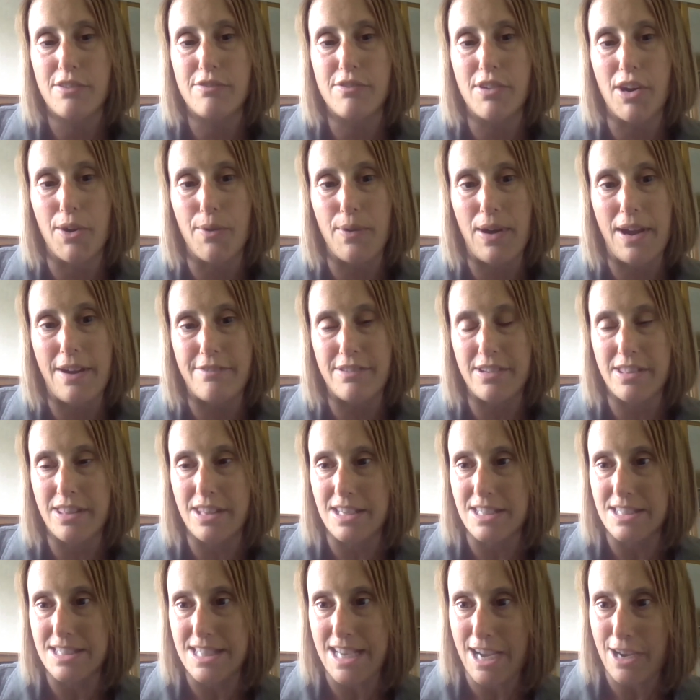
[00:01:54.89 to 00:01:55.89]
wrote
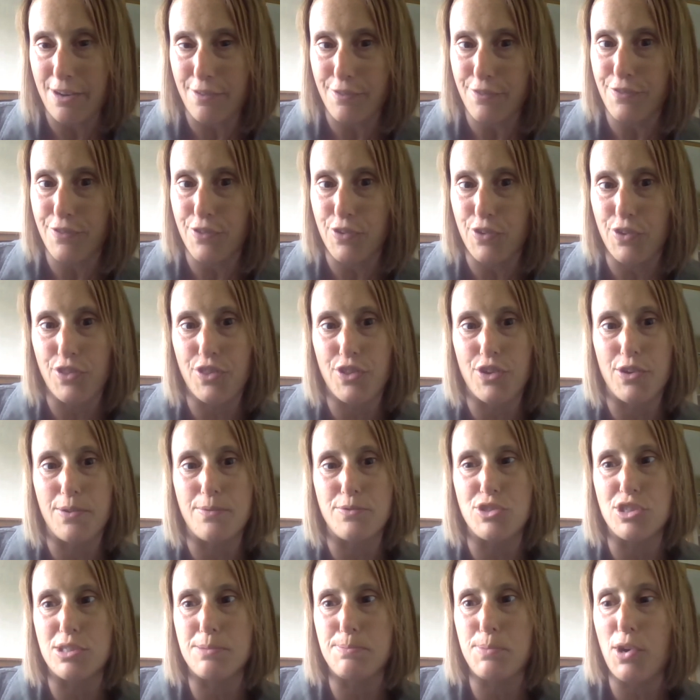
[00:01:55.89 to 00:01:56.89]
everything down for
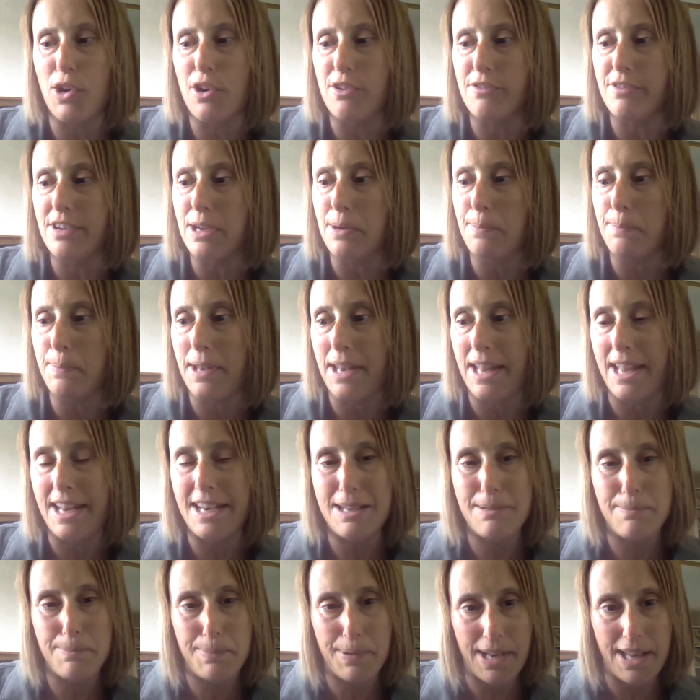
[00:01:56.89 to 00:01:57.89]
them just put a real
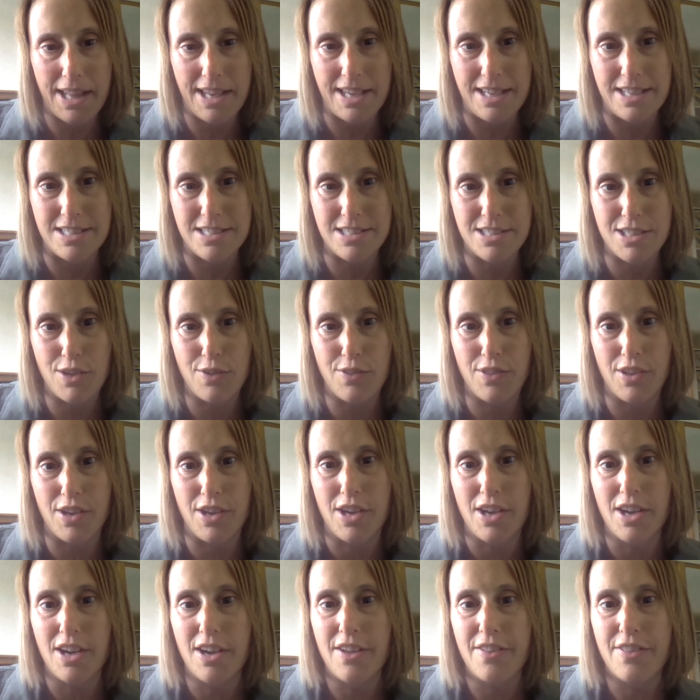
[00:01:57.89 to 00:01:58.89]
plan in place so that